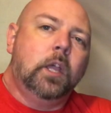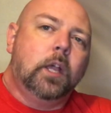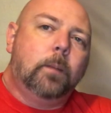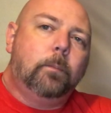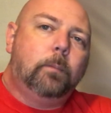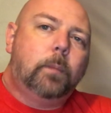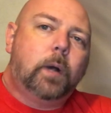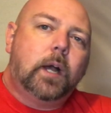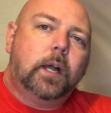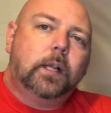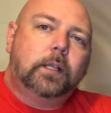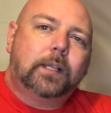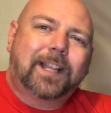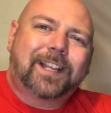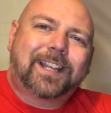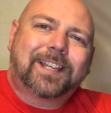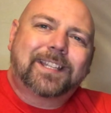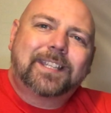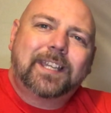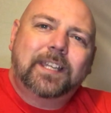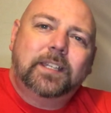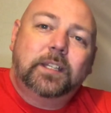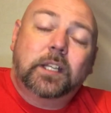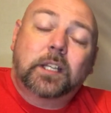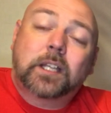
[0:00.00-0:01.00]
But like I
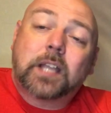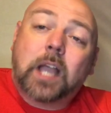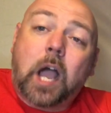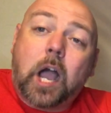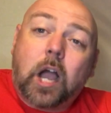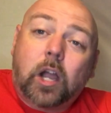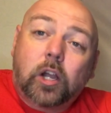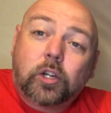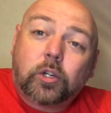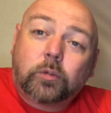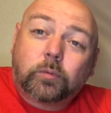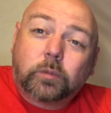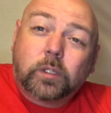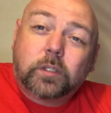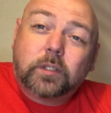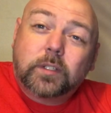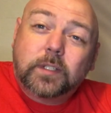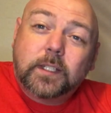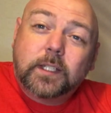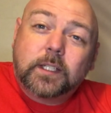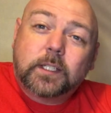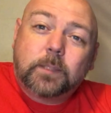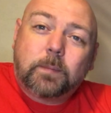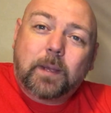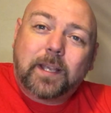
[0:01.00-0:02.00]
said, the Conqueror
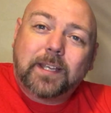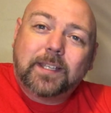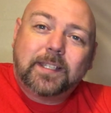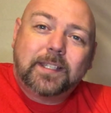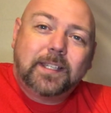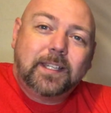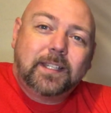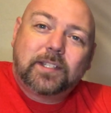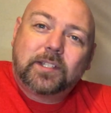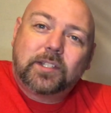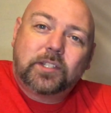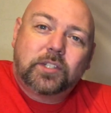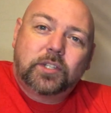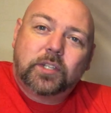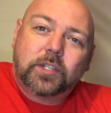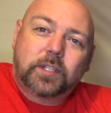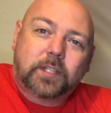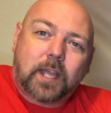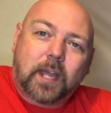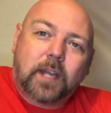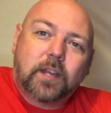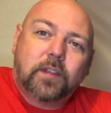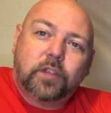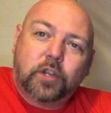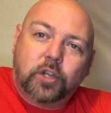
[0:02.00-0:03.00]
6x6 is just
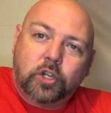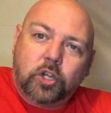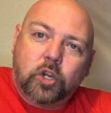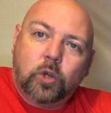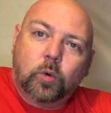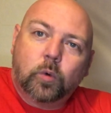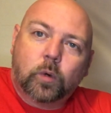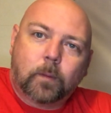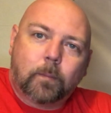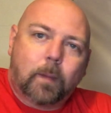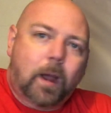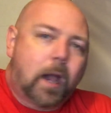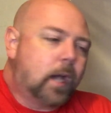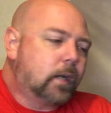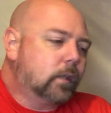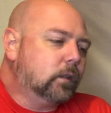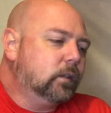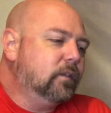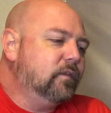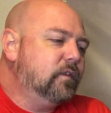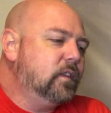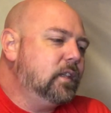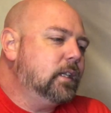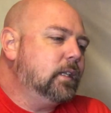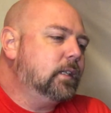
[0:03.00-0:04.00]
kind of the newer model
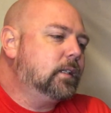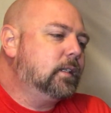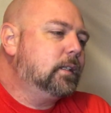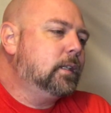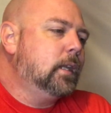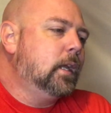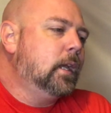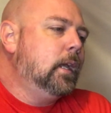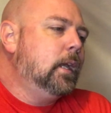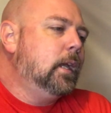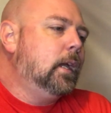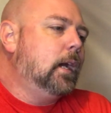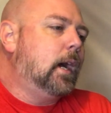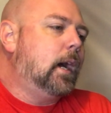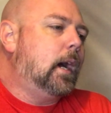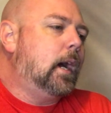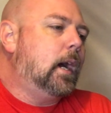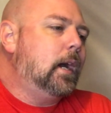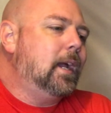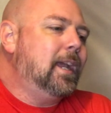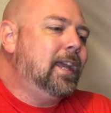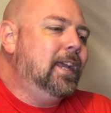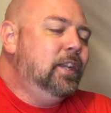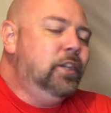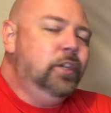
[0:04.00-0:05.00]
of this.
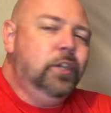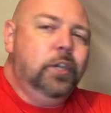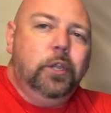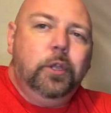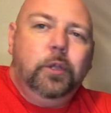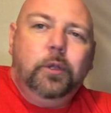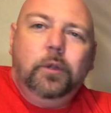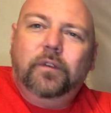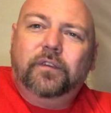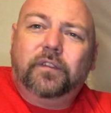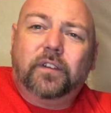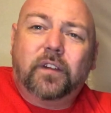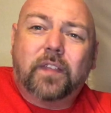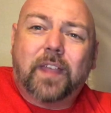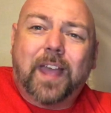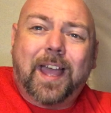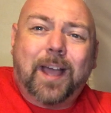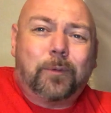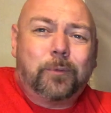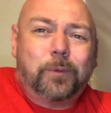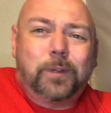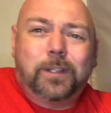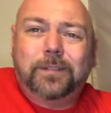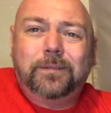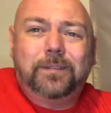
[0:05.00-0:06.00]
And new for
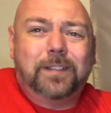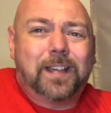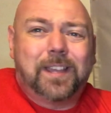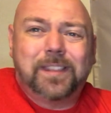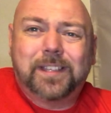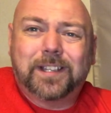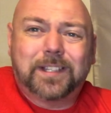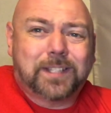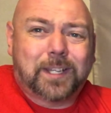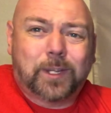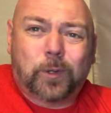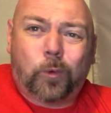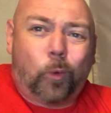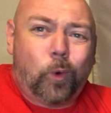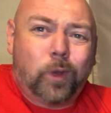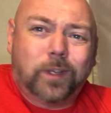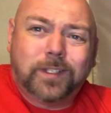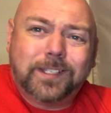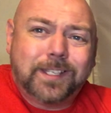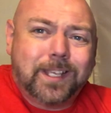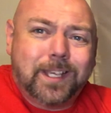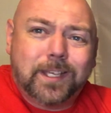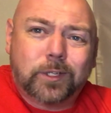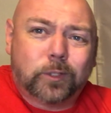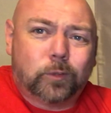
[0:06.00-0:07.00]
that one, I think it's like
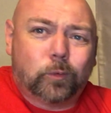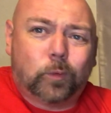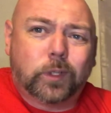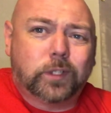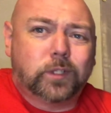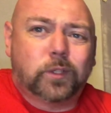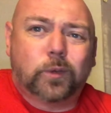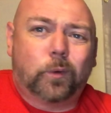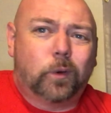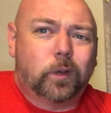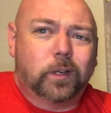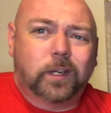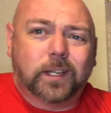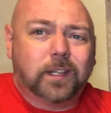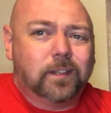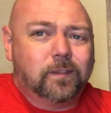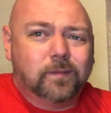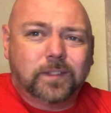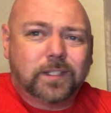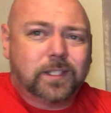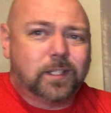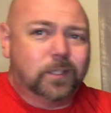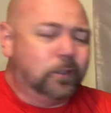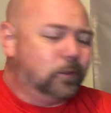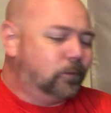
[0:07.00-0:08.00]
110 or 120.
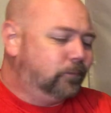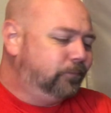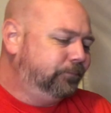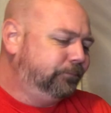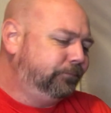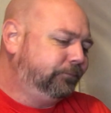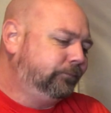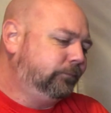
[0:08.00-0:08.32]
So